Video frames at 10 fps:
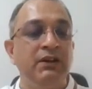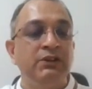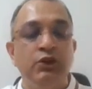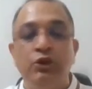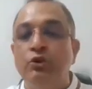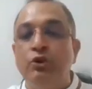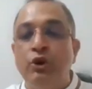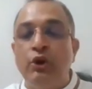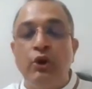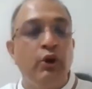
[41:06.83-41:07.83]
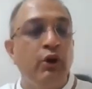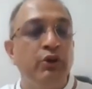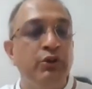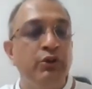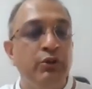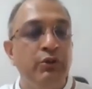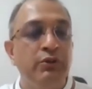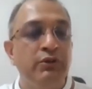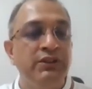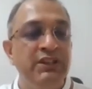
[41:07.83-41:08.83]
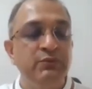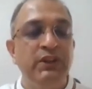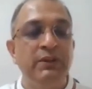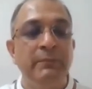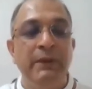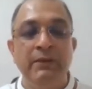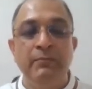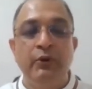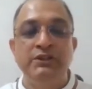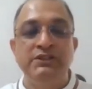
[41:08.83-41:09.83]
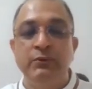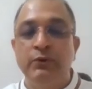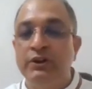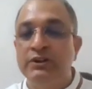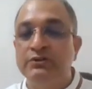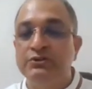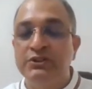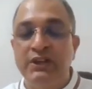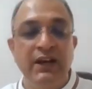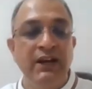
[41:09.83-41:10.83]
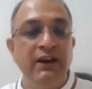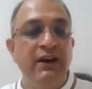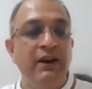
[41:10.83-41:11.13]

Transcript: So these were the main points I wanted to share.